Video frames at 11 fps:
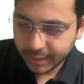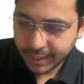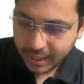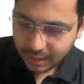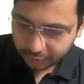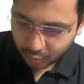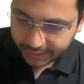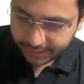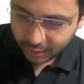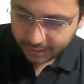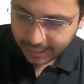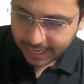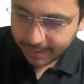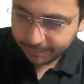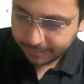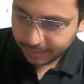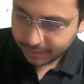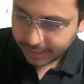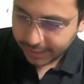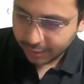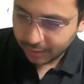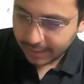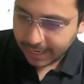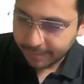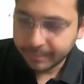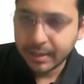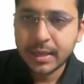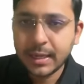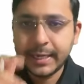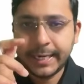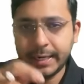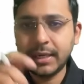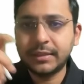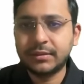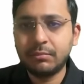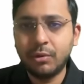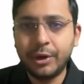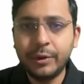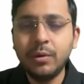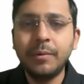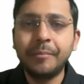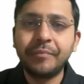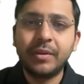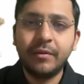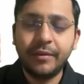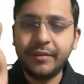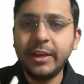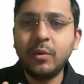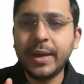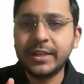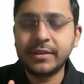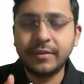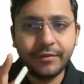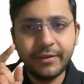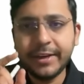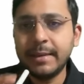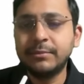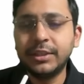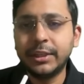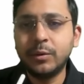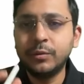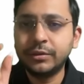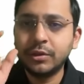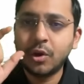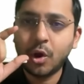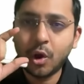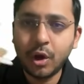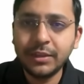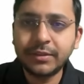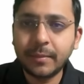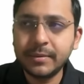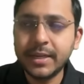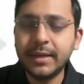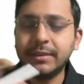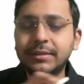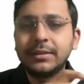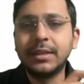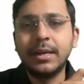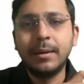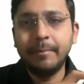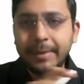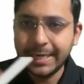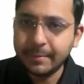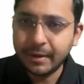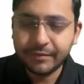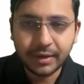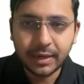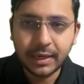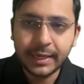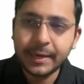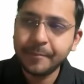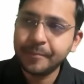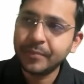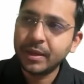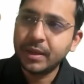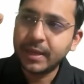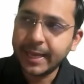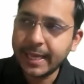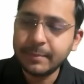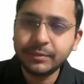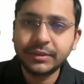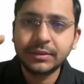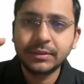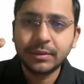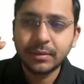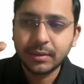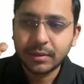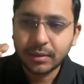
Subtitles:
Okay, so in your app, create a custom module, 50 questions, 50 MCQs, all subjects, medium difficulty, aims,